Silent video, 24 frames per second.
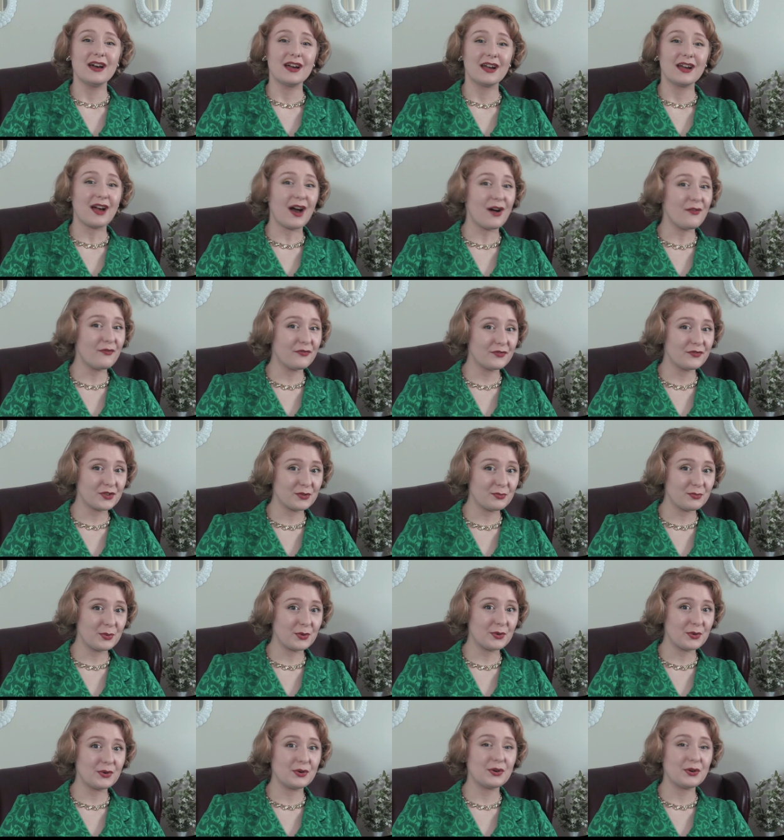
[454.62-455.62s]

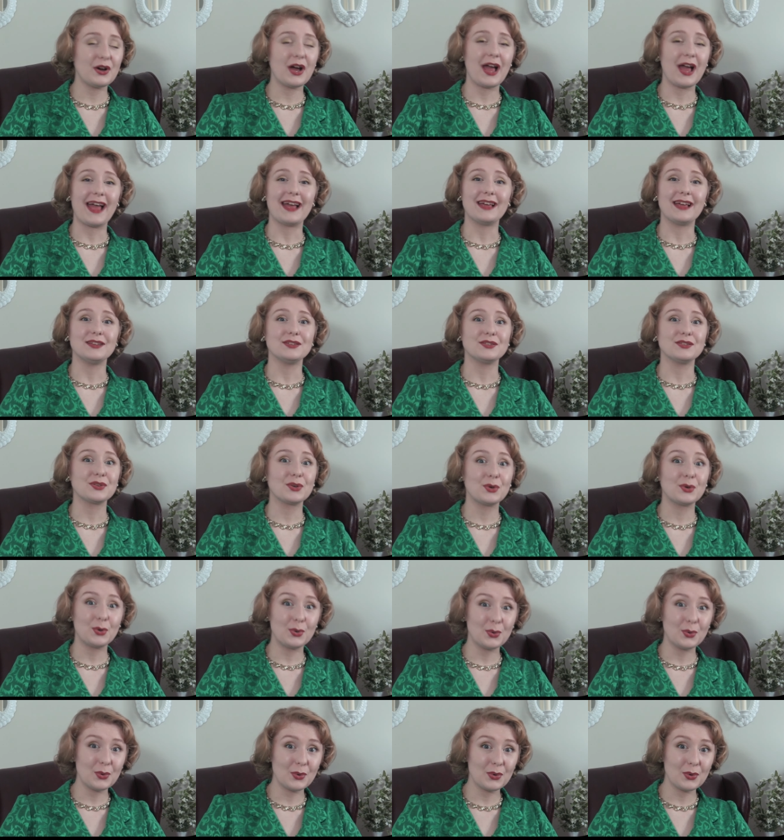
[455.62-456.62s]
comfortable and
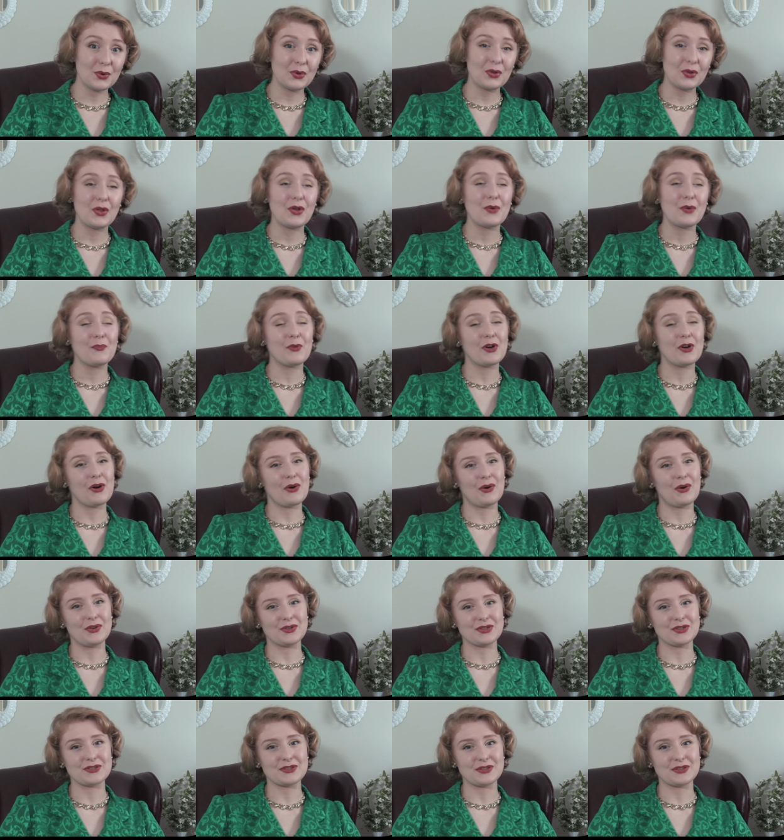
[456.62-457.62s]
cool, but
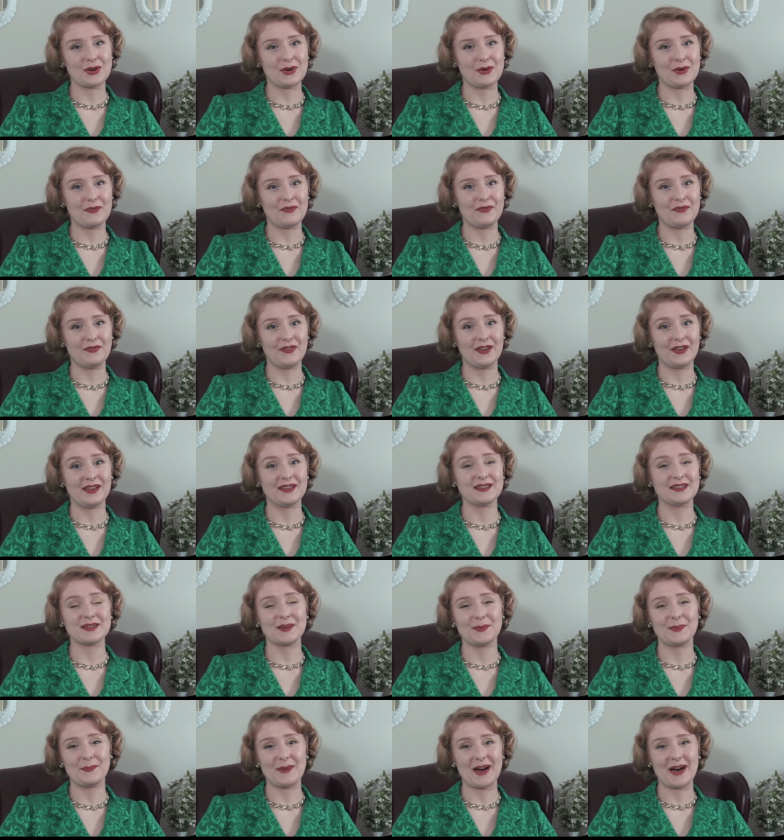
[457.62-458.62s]
also
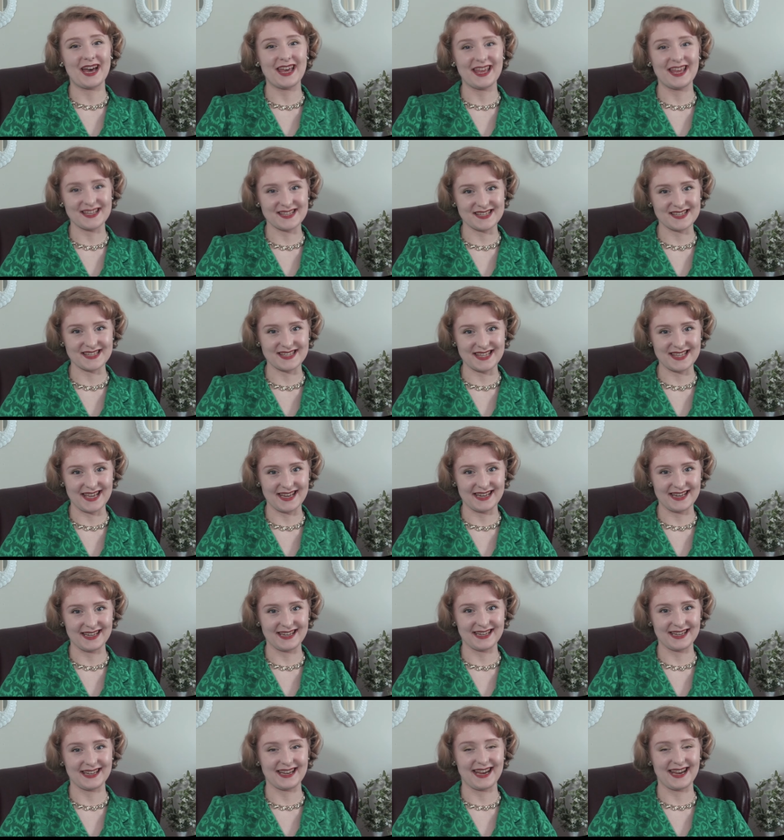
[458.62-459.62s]
fit my
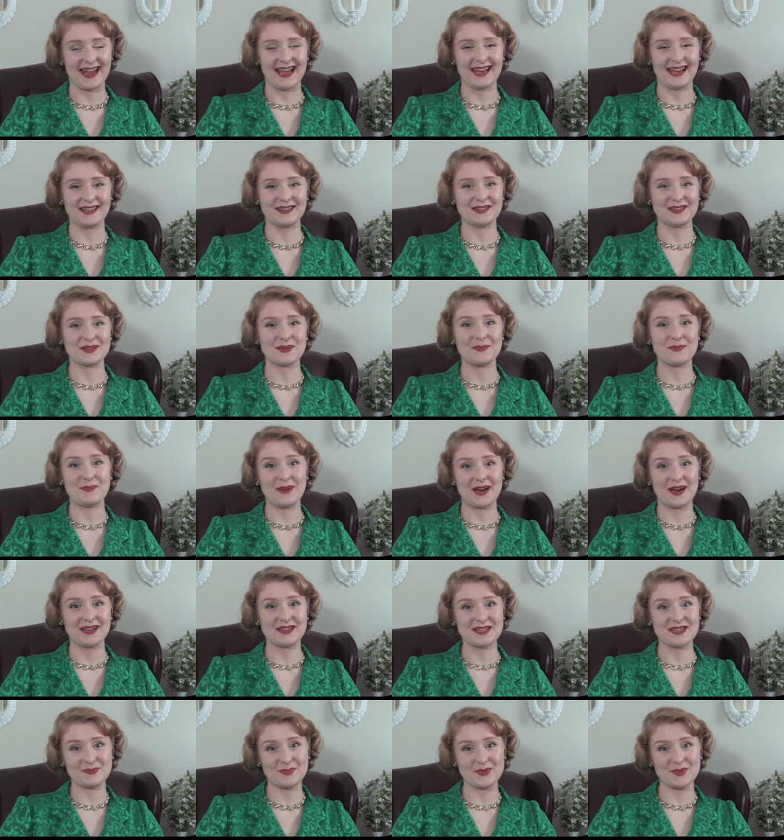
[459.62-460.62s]
aesthetic and
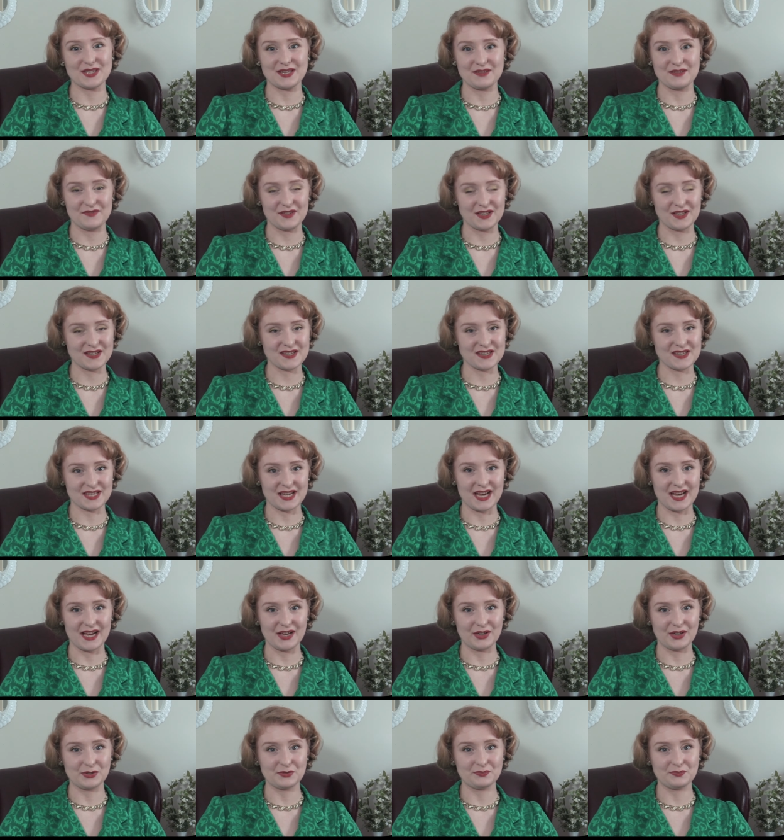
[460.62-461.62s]
my specific
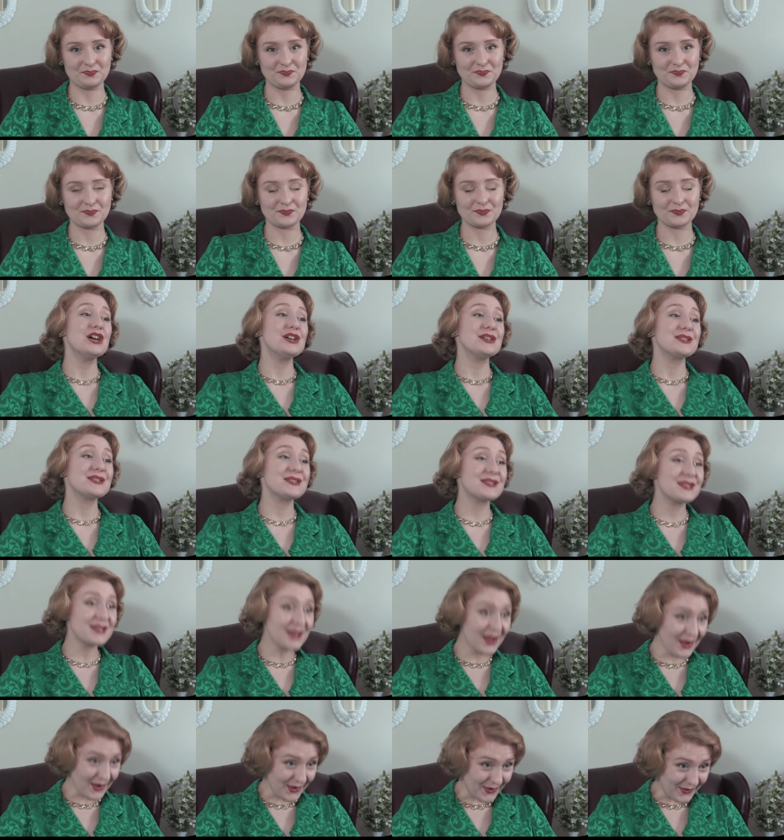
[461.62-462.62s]
style.
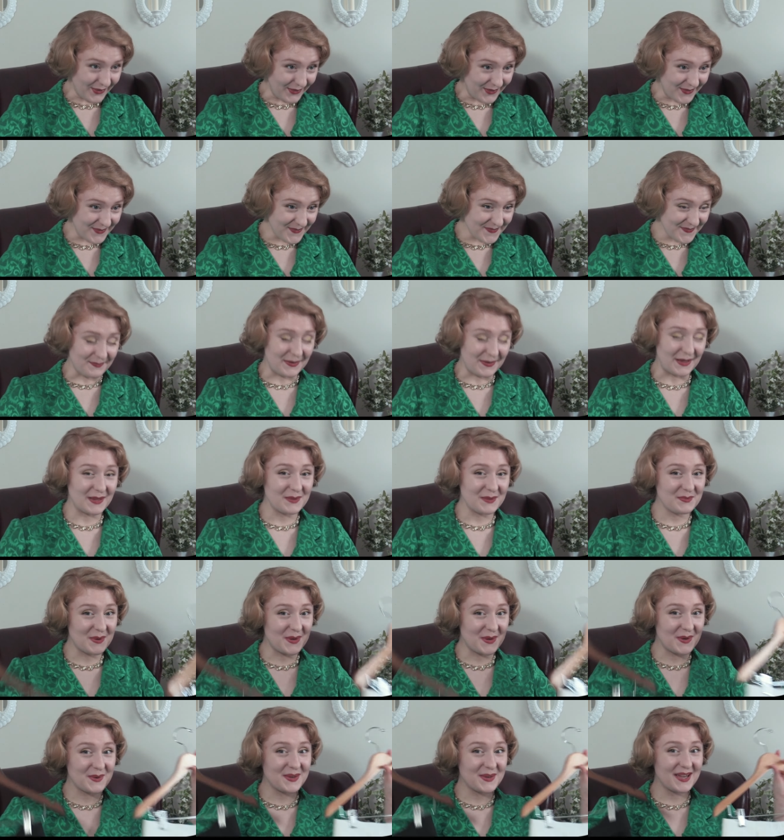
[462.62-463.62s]
So Belle
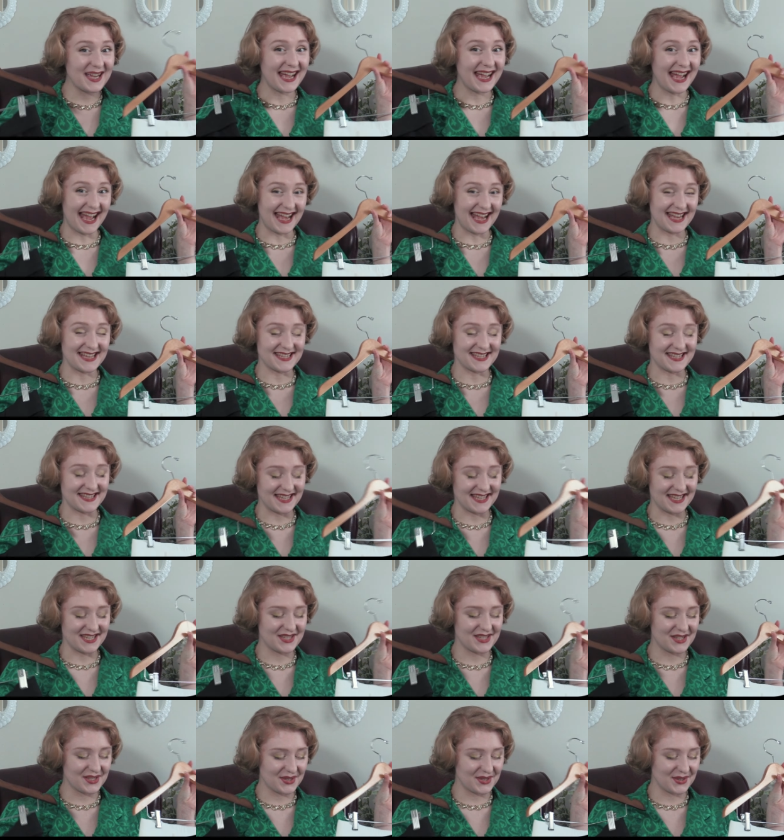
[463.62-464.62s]
Epoque has
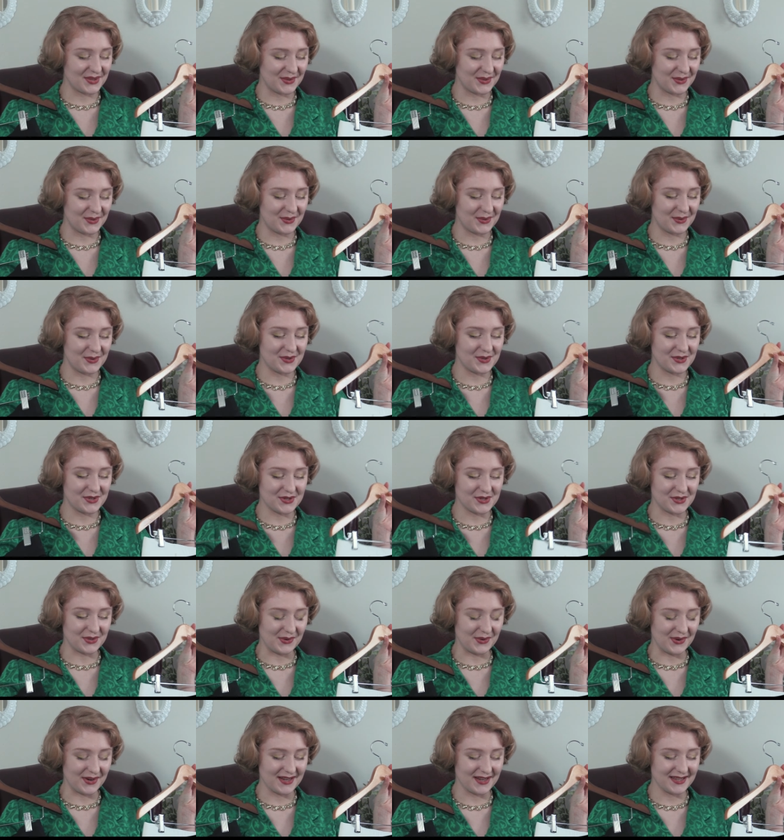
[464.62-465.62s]
these two
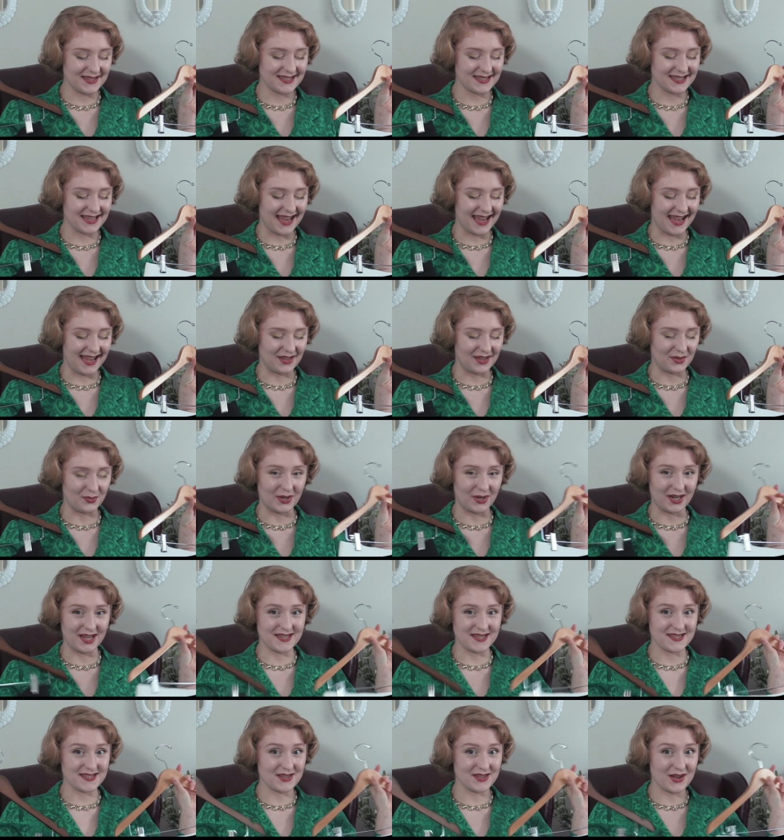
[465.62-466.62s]
shorts, and when
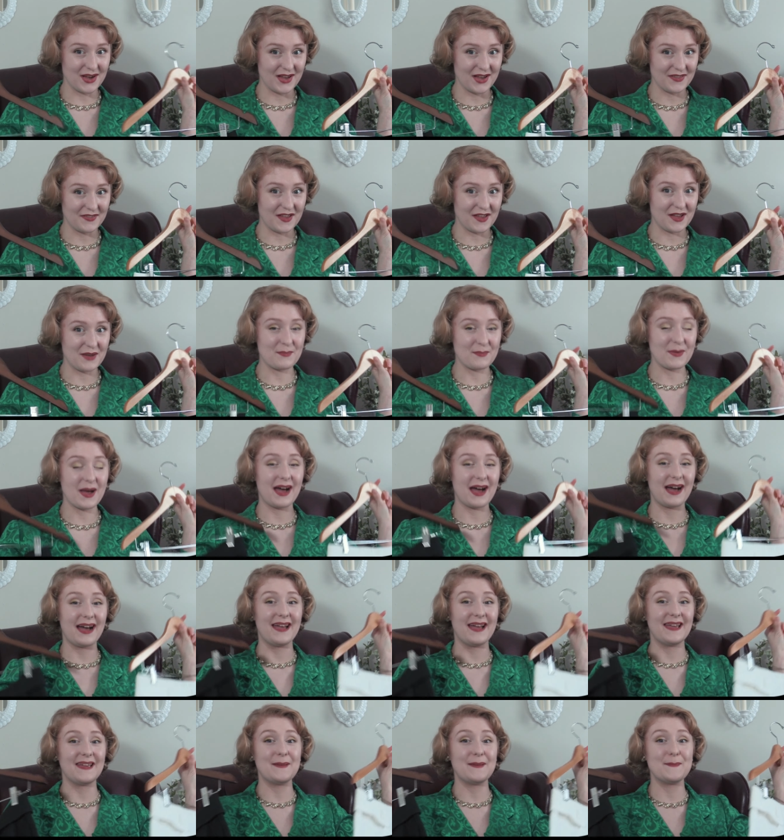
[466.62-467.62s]
I saw them,
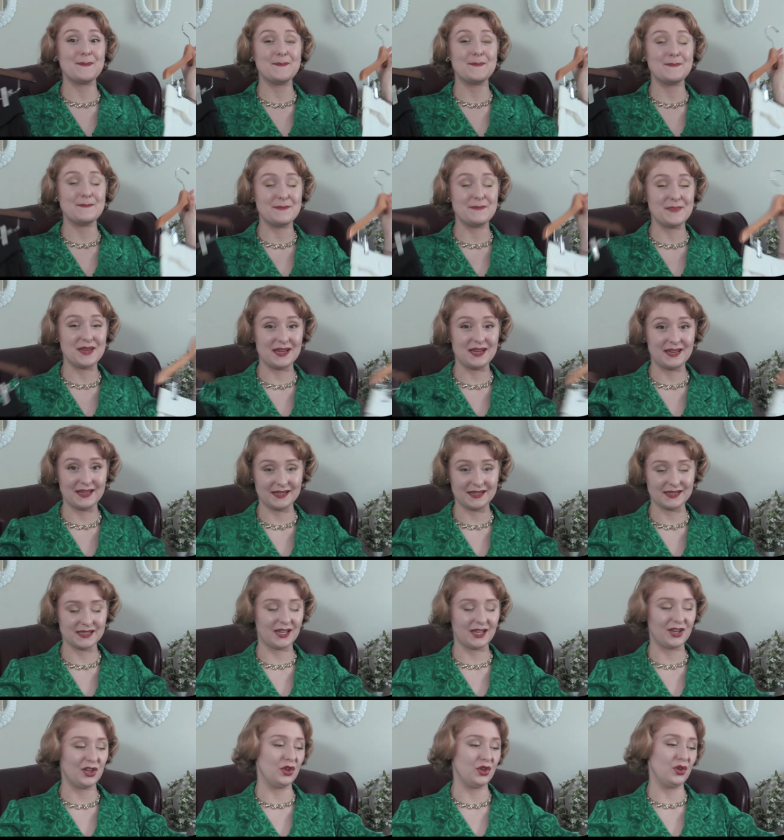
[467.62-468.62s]
I
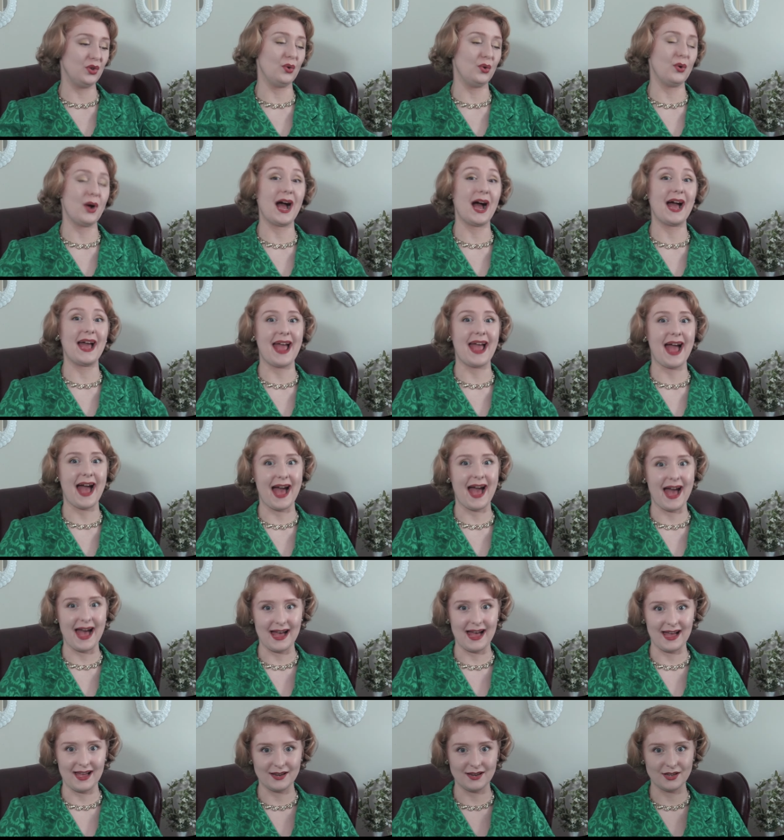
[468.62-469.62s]
immediately knew I
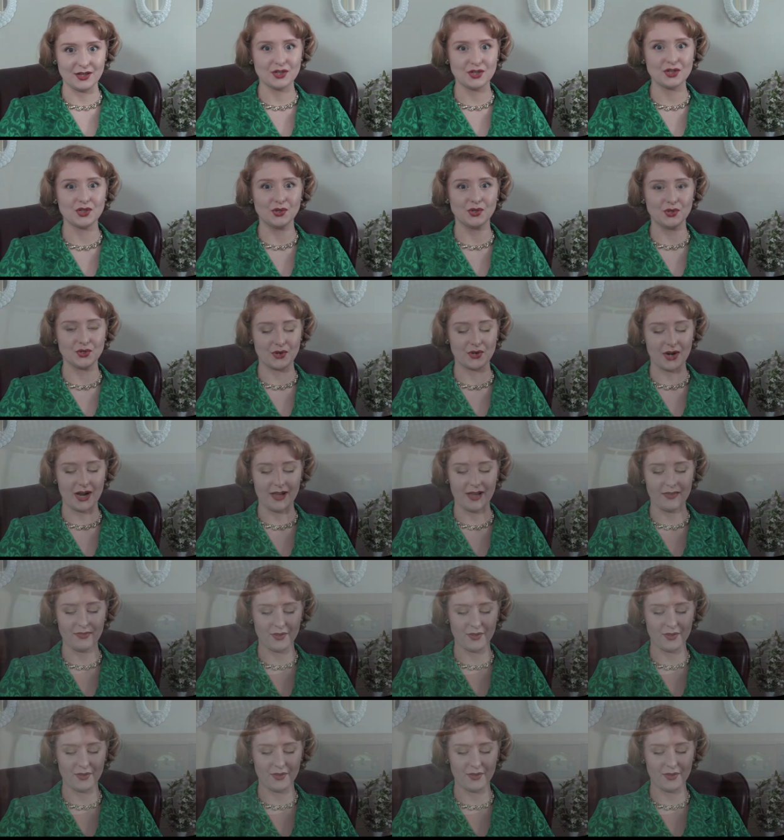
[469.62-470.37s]
had to try